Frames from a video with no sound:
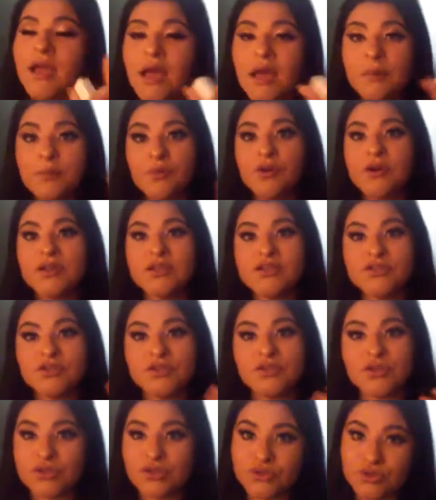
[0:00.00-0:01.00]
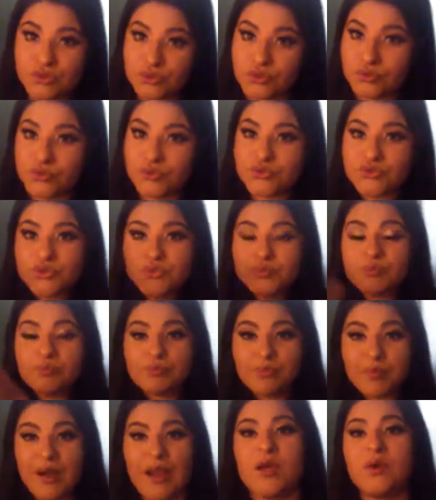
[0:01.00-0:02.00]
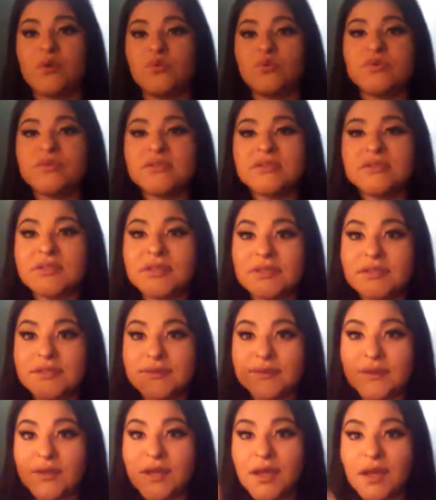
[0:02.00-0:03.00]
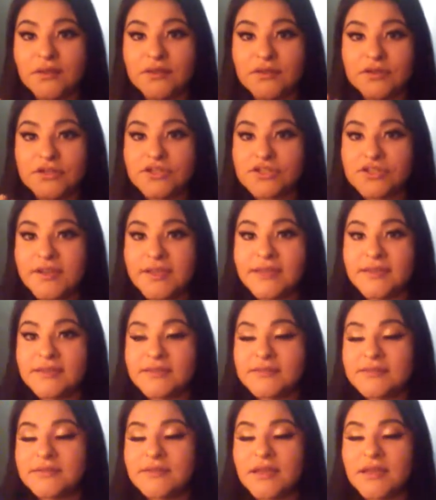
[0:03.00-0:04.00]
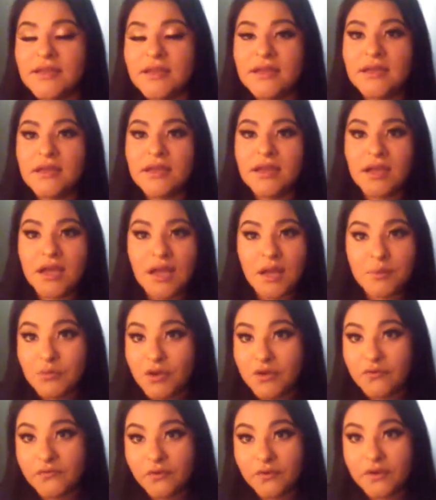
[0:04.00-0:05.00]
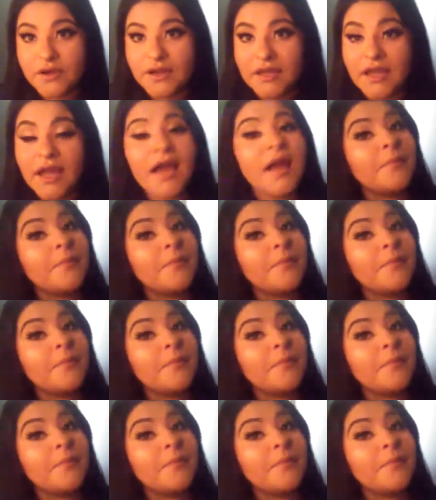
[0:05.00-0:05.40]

I'm more into the nudes, browns color shades. I'm all for it.